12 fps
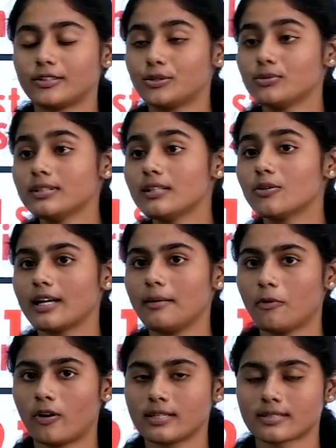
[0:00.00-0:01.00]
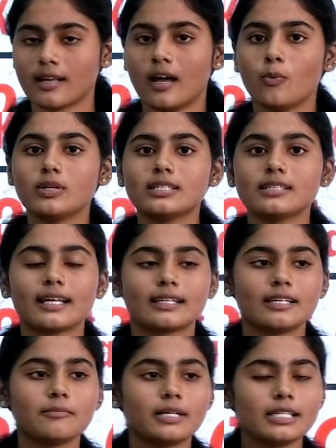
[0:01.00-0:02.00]
to the local bodies, which is
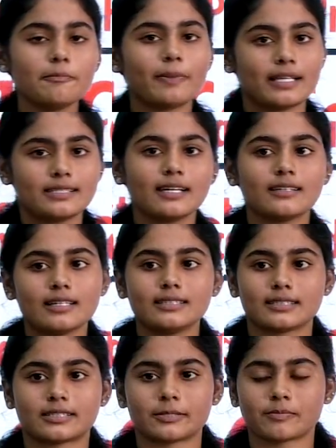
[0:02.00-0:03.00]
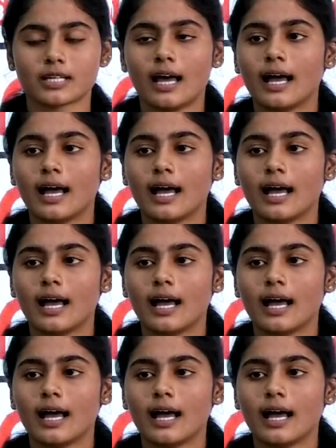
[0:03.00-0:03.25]
nothing but the panchayat raj systems.